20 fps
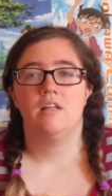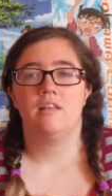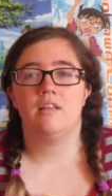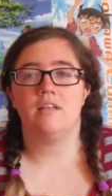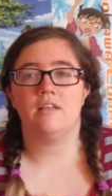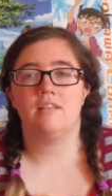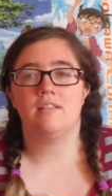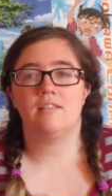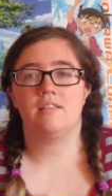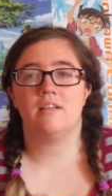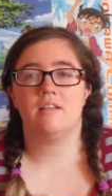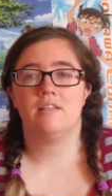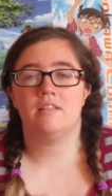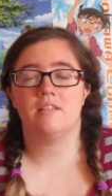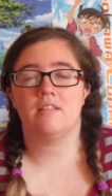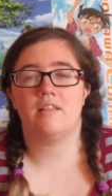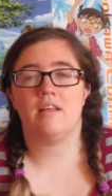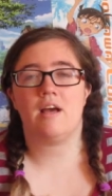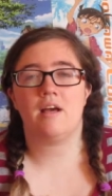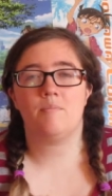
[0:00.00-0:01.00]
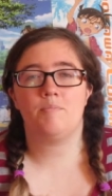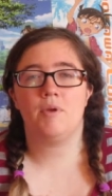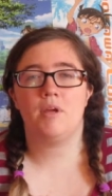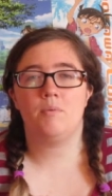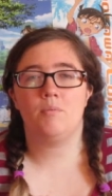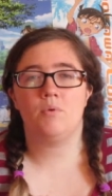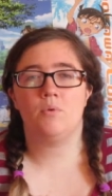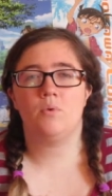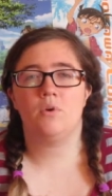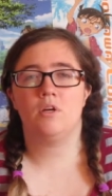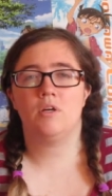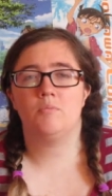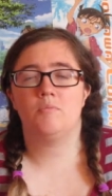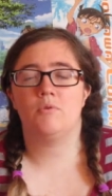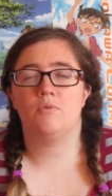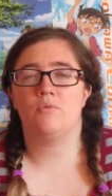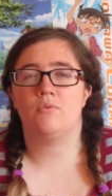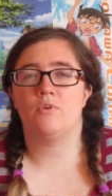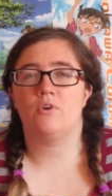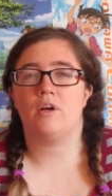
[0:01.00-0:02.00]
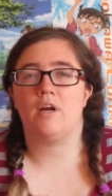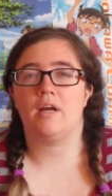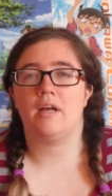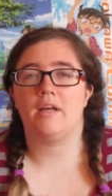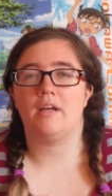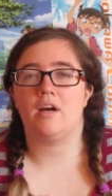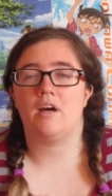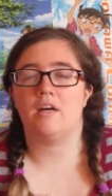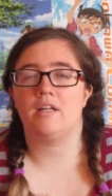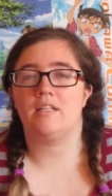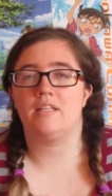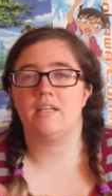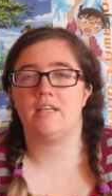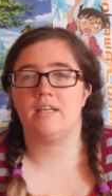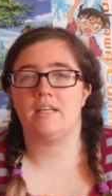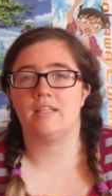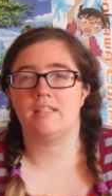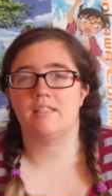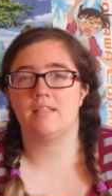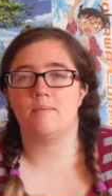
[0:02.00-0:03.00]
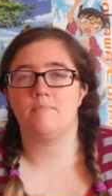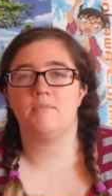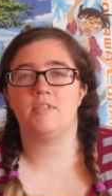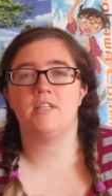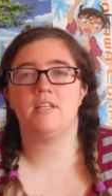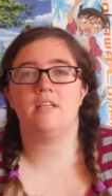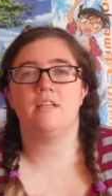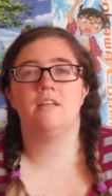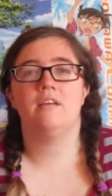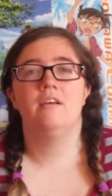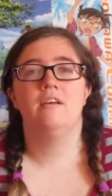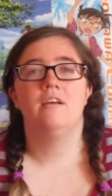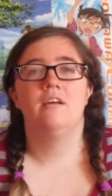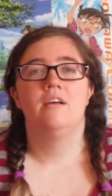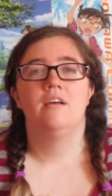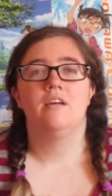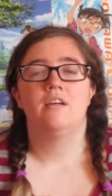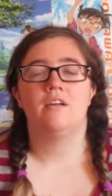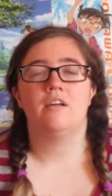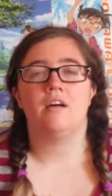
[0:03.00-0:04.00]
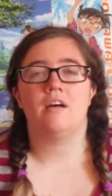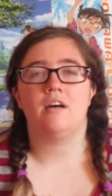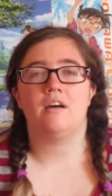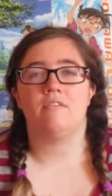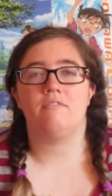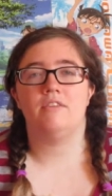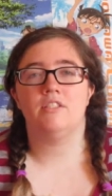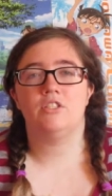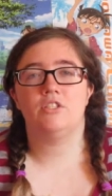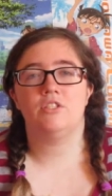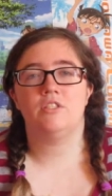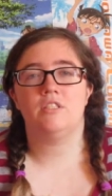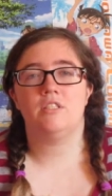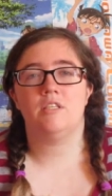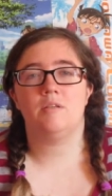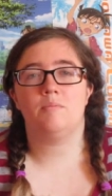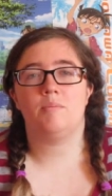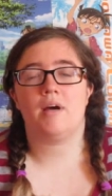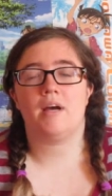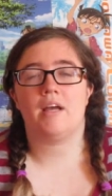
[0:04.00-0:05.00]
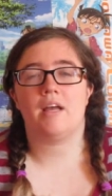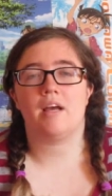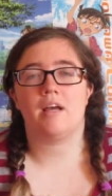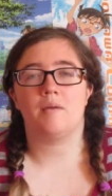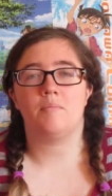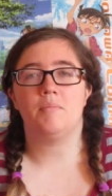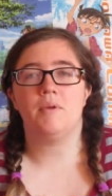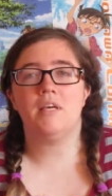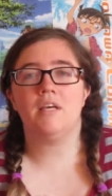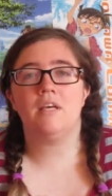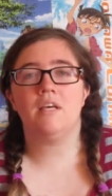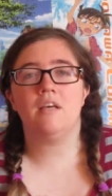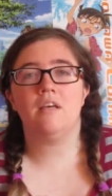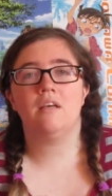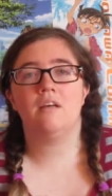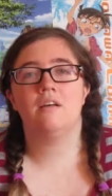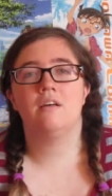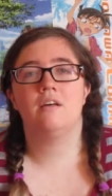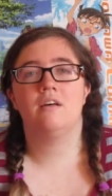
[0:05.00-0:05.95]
They sent that paperwork before I got accepted officially by IP.